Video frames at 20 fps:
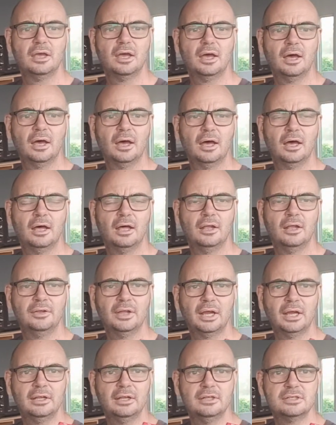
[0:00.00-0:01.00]

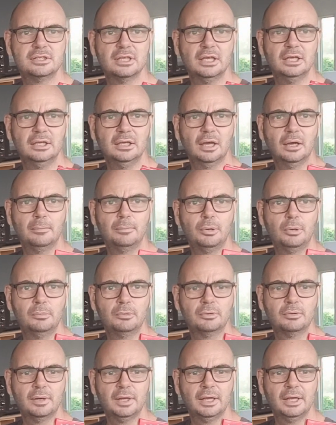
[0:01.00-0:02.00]
That is a
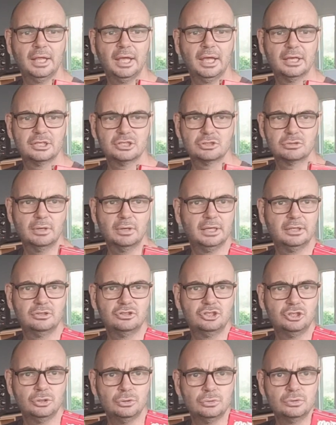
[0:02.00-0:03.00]
pomegranate extract
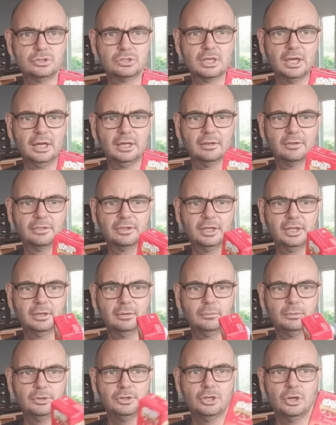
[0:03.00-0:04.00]
juice kind of
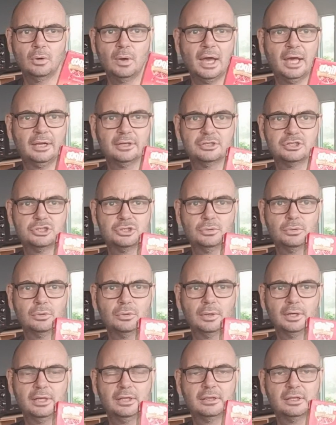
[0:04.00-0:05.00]
thing with no added sugar
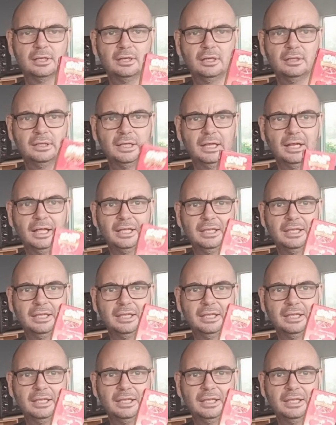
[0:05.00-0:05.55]
or anything like that.